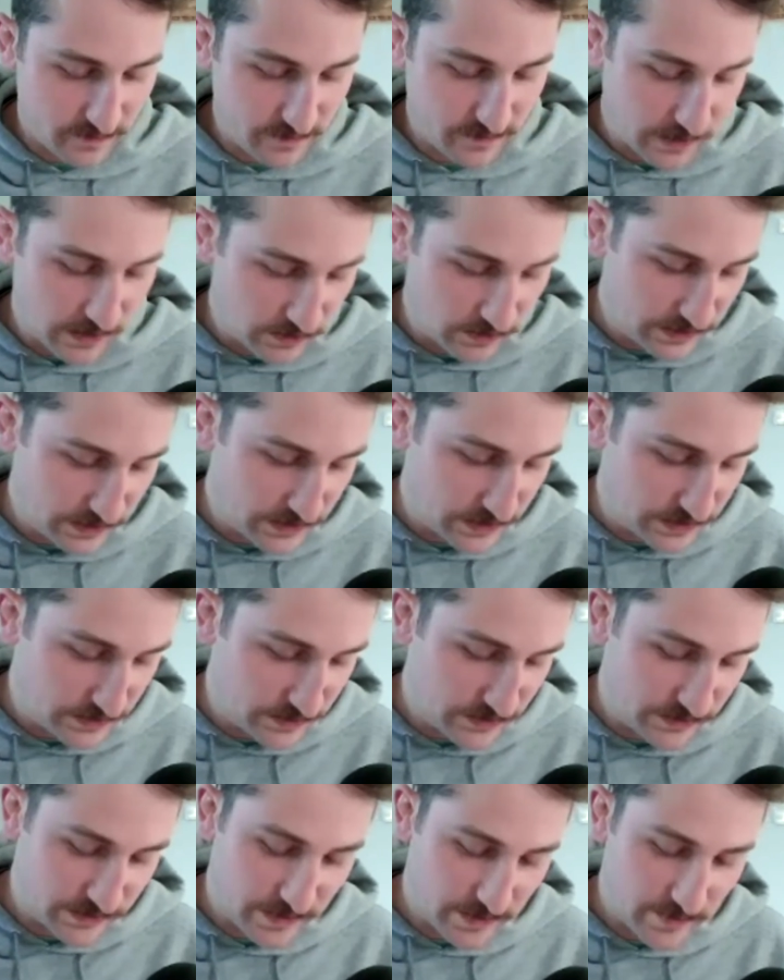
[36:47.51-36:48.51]
our listeners
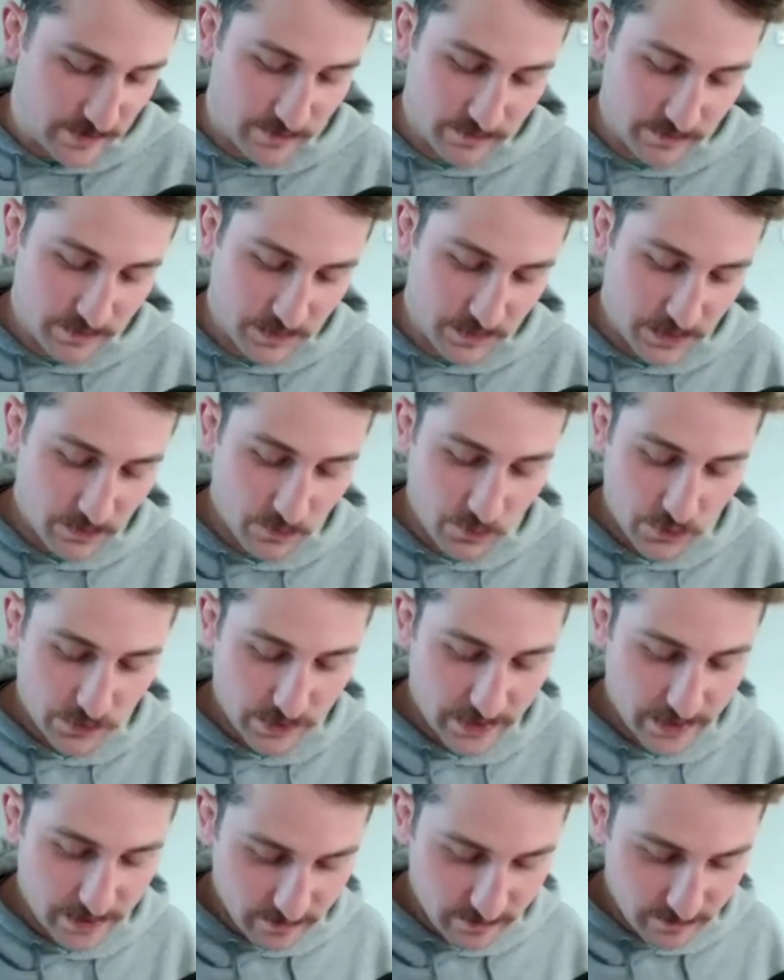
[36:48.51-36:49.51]
some some
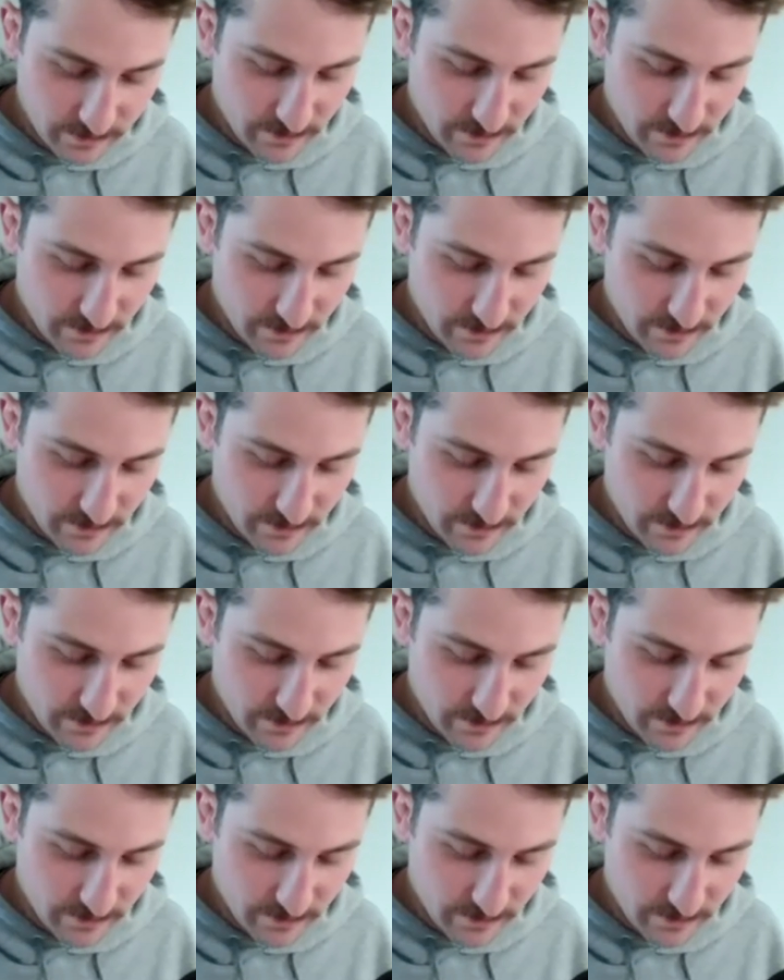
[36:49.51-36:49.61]
really